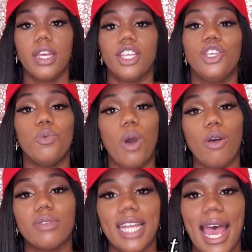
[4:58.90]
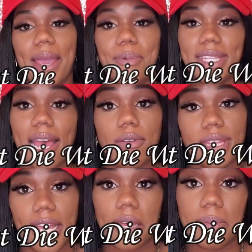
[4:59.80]
you won't die without
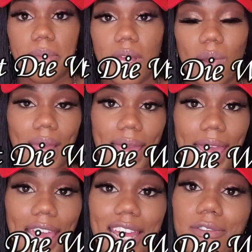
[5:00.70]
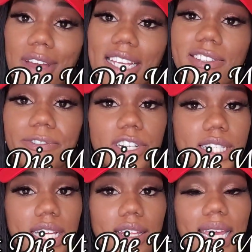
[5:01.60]
them, okay? And vice
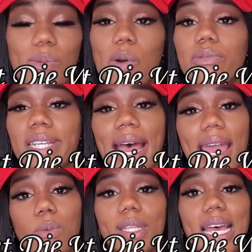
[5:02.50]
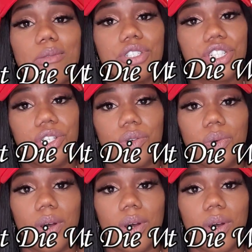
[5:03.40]
versa. They won't die without you,